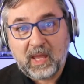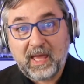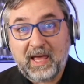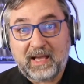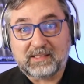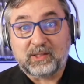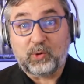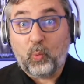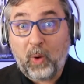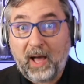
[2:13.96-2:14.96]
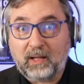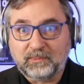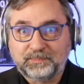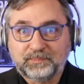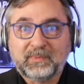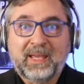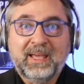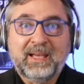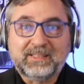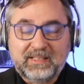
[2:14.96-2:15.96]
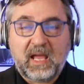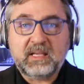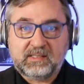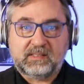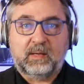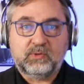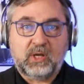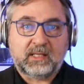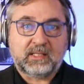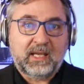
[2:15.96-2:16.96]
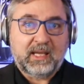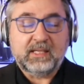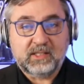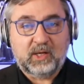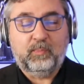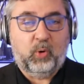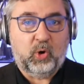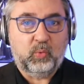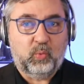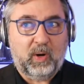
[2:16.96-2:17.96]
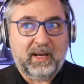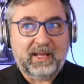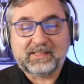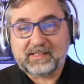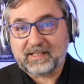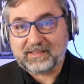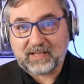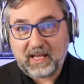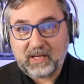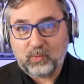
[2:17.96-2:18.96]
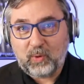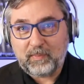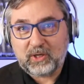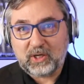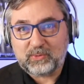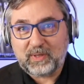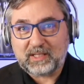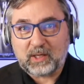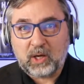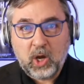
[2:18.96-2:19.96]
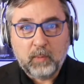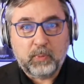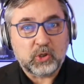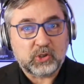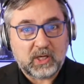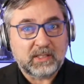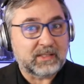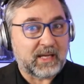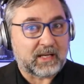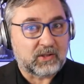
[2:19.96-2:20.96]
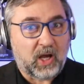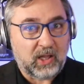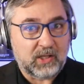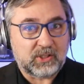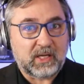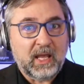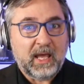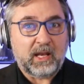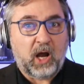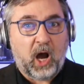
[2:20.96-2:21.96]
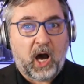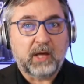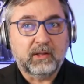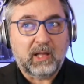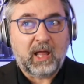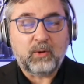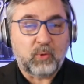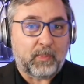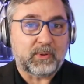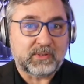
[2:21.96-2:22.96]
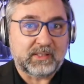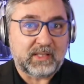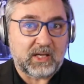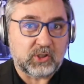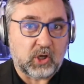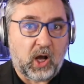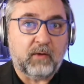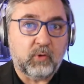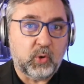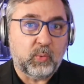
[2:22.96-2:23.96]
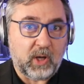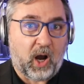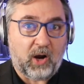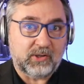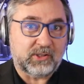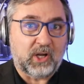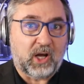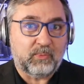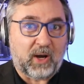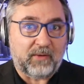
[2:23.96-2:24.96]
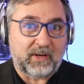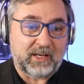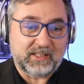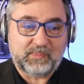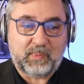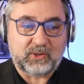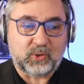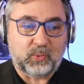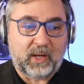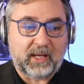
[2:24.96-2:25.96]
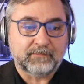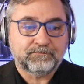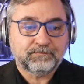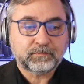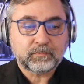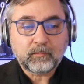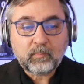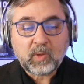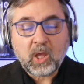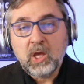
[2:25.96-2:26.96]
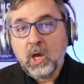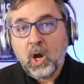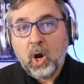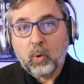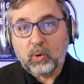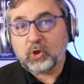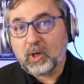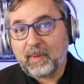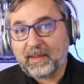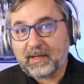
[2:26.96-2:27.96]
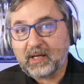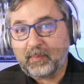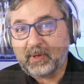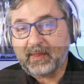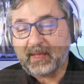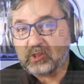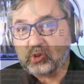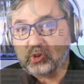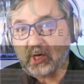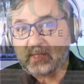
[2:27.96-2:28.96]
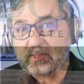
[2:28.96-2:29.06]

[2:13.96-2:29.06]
Excellent. Well, today's subject is an important one. It's an exciting one because we get to push into technology and online representation of who we are as a nonprofit in a special way. We're talking about the company that has just